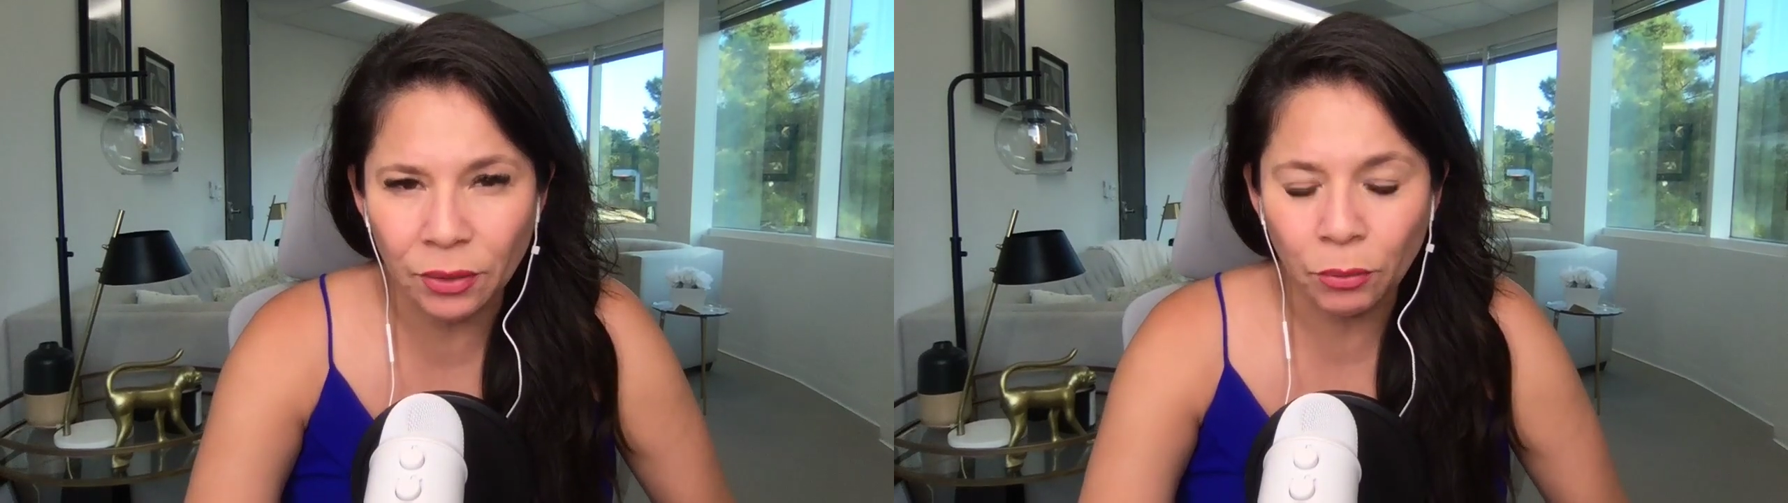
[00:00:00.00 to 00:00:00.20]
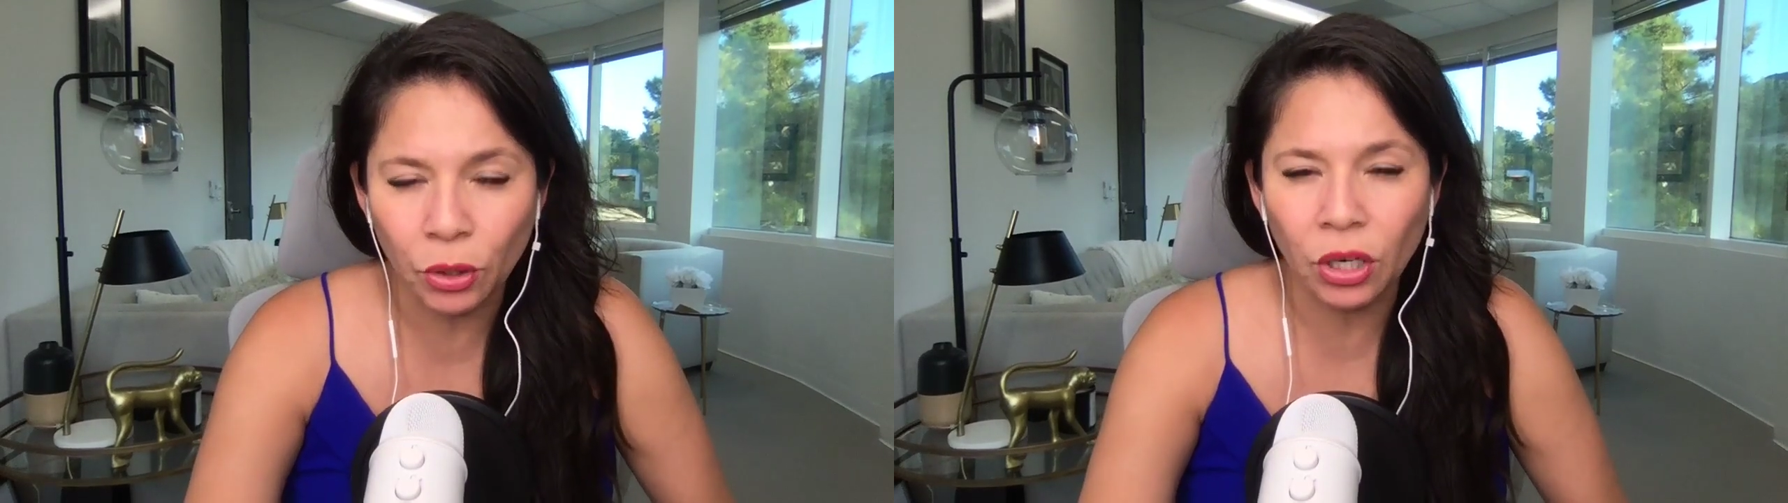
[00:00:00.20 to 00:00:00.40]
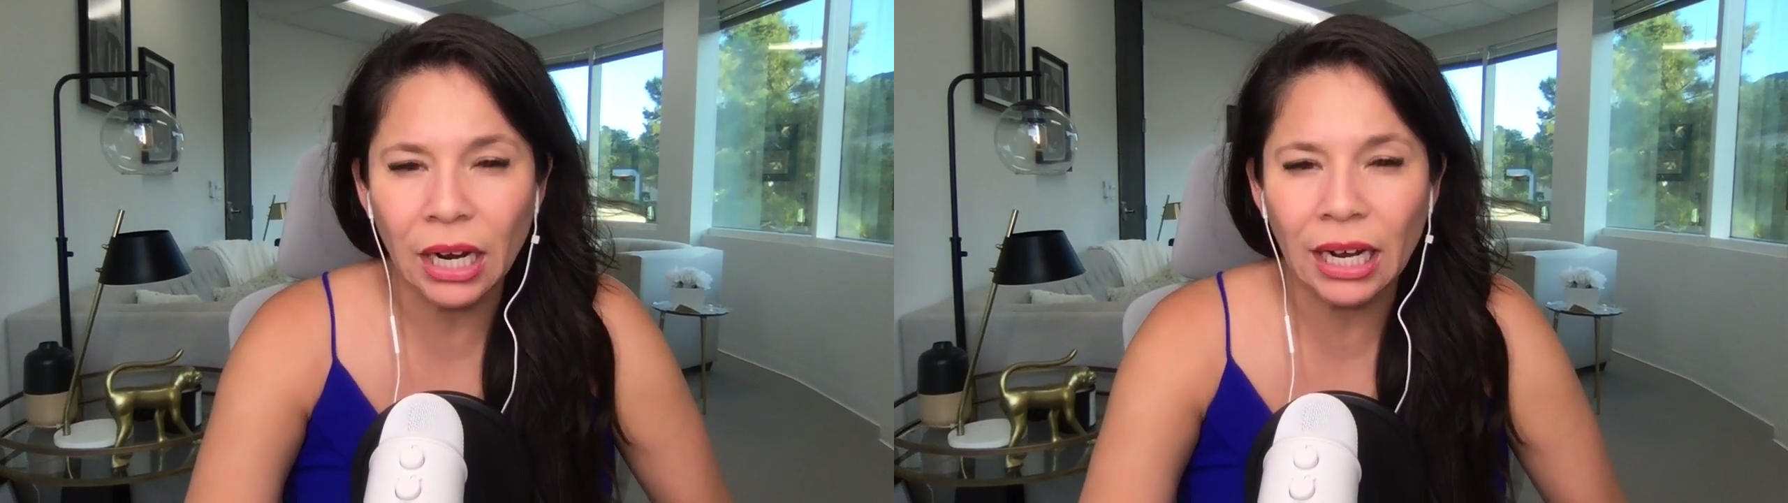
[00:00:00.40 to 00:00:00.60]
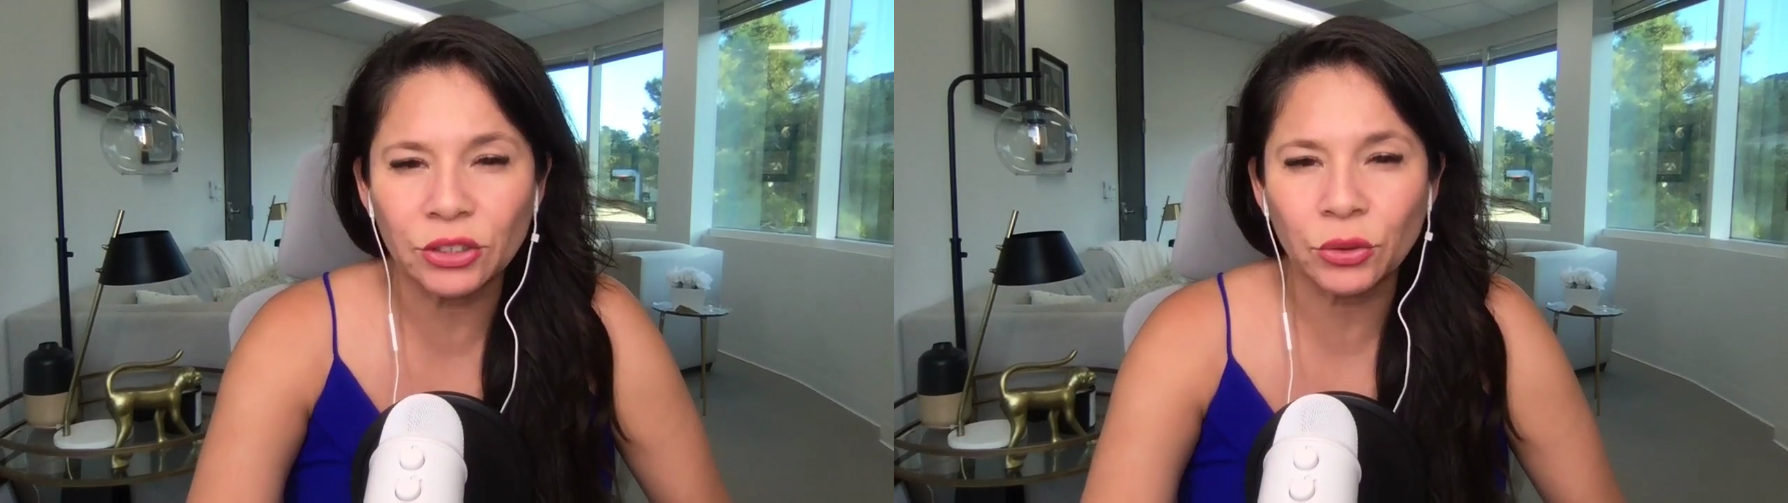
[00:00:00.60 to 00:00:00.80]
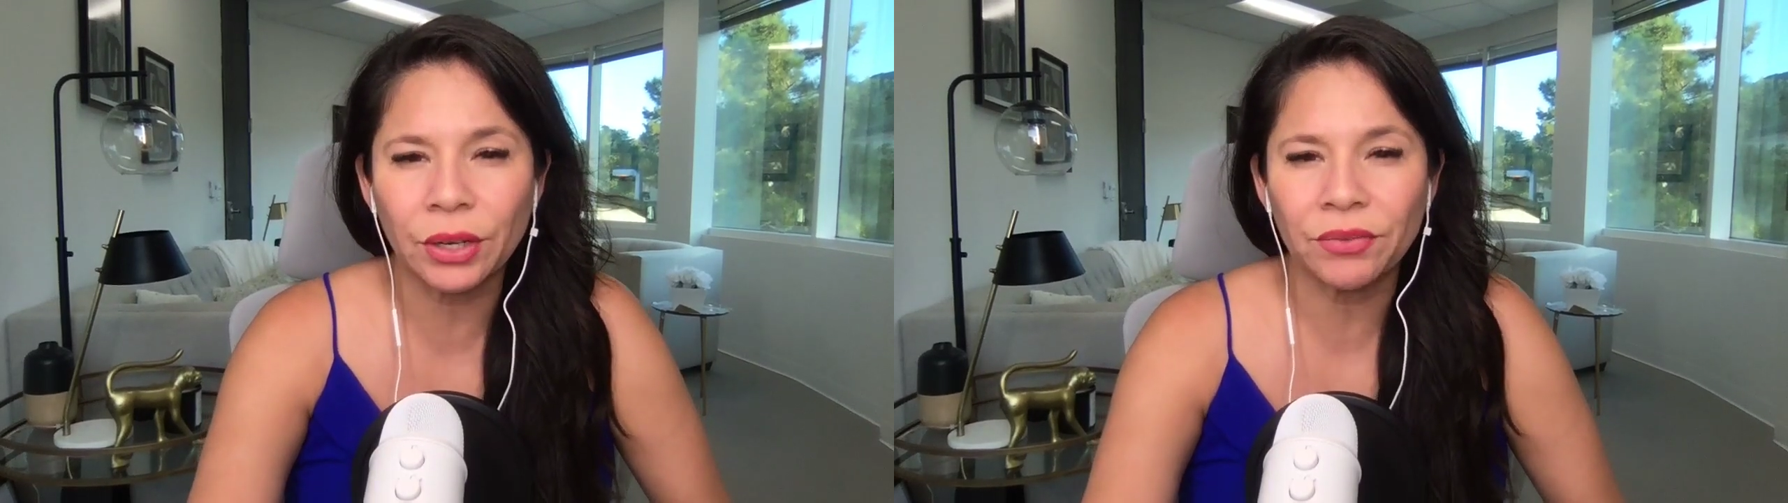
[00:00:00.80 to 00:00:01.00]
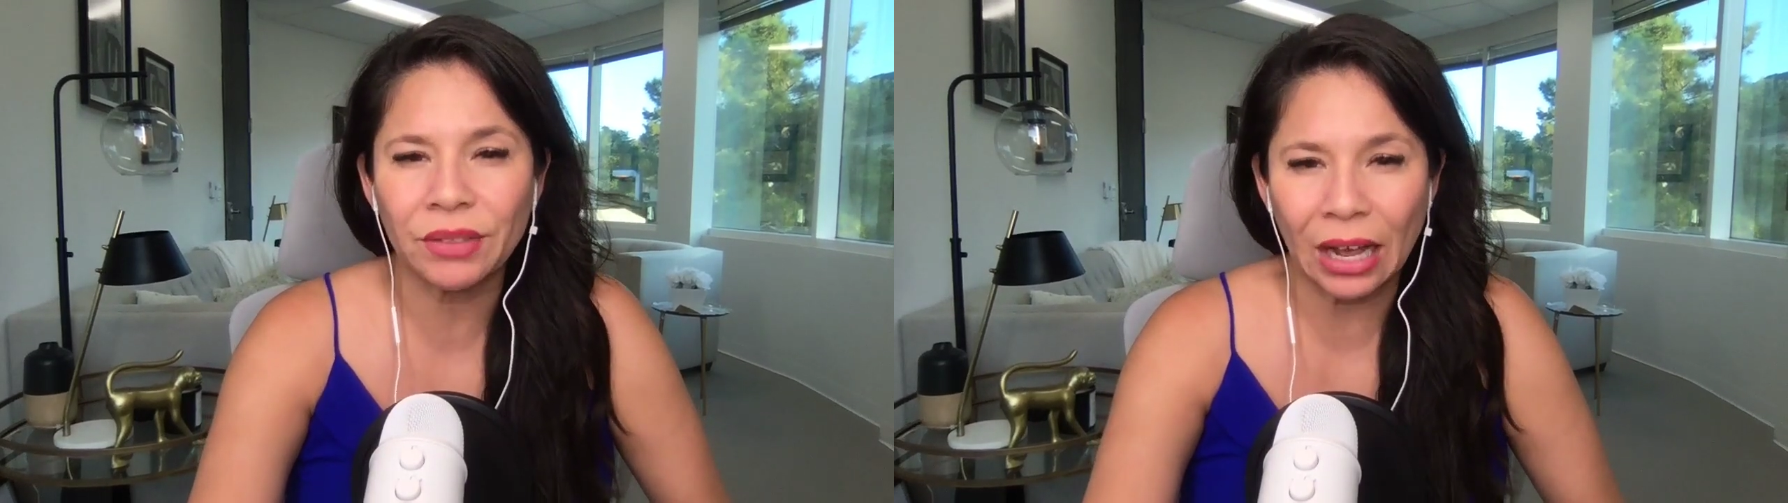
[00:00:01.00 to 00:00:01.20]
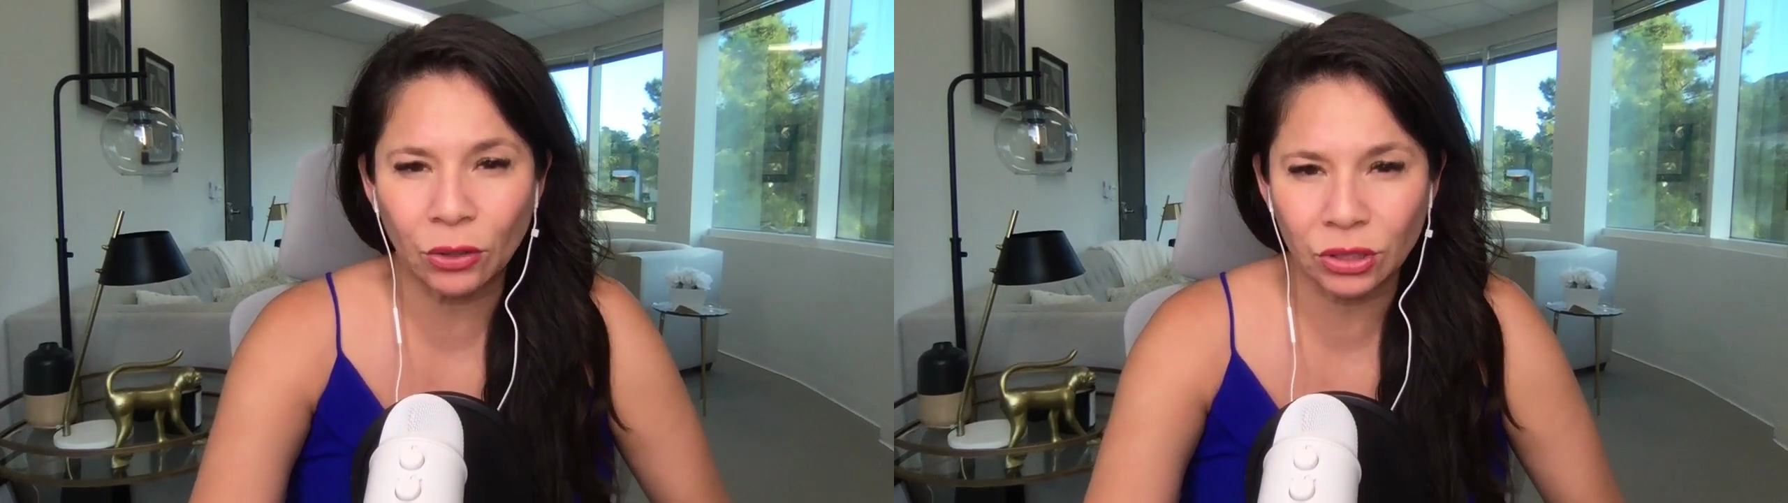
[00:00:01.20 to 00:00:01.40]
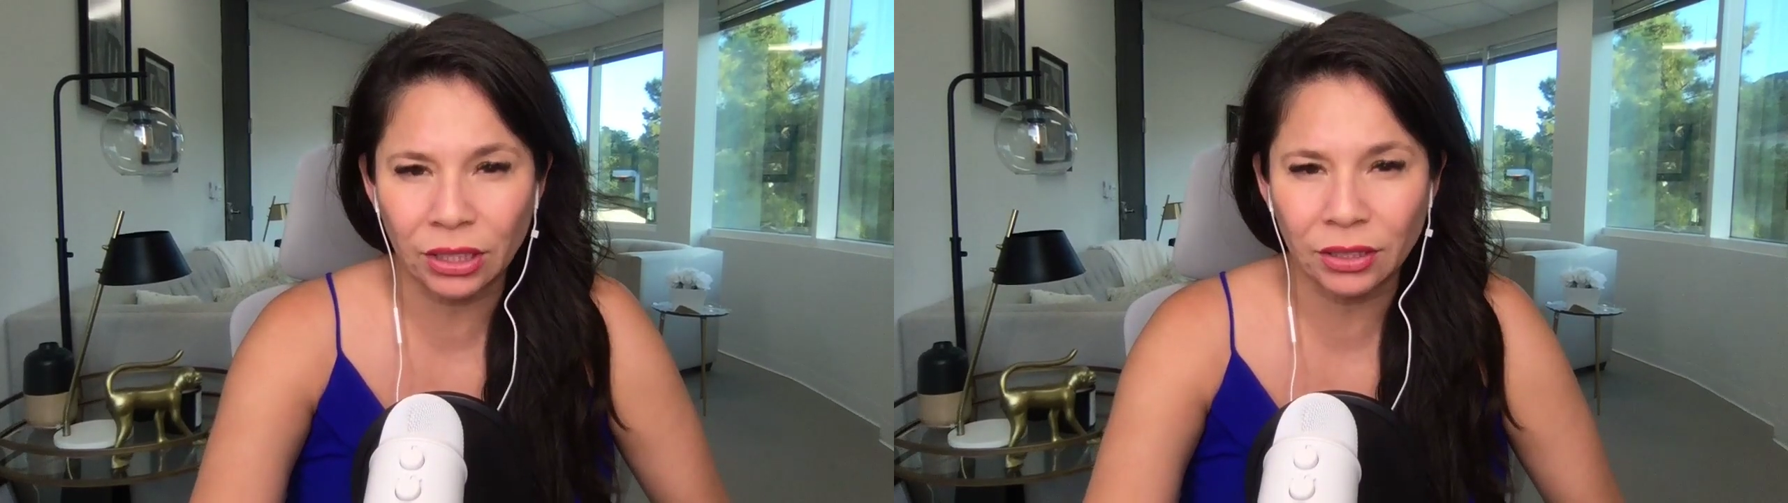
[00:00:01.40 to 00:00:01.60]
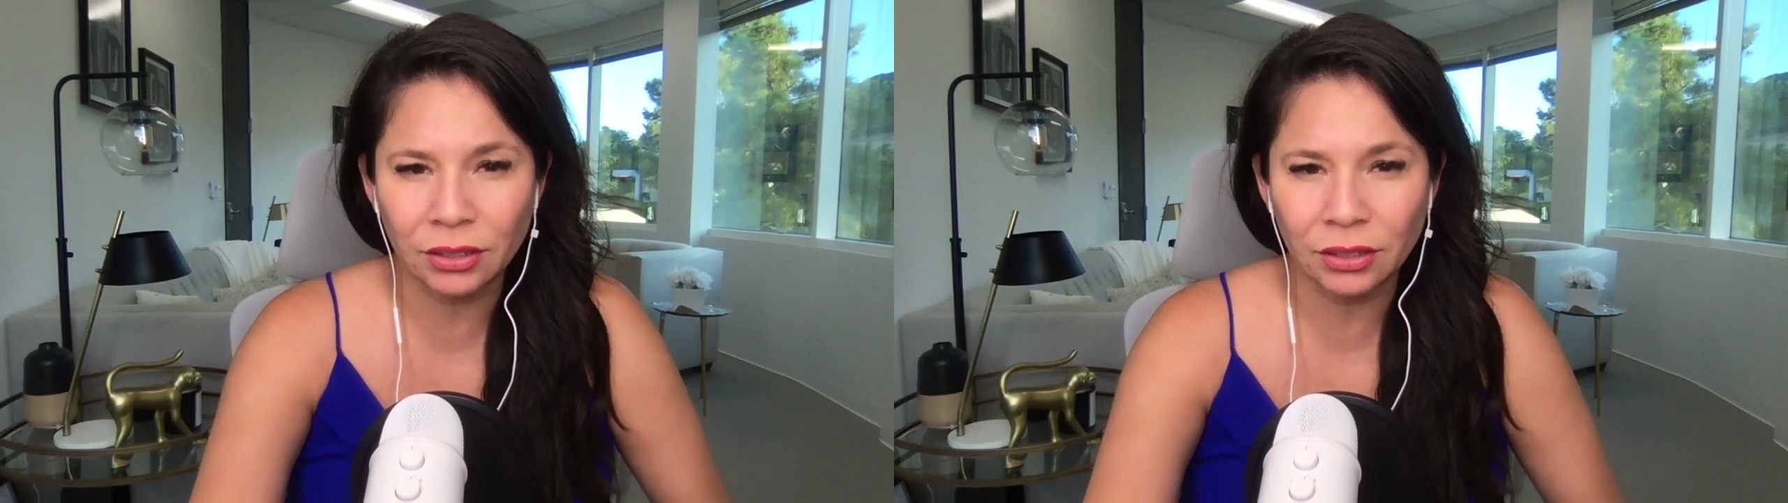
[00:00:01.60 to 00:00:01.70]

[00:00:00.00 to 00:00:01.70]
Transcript: per 100,000.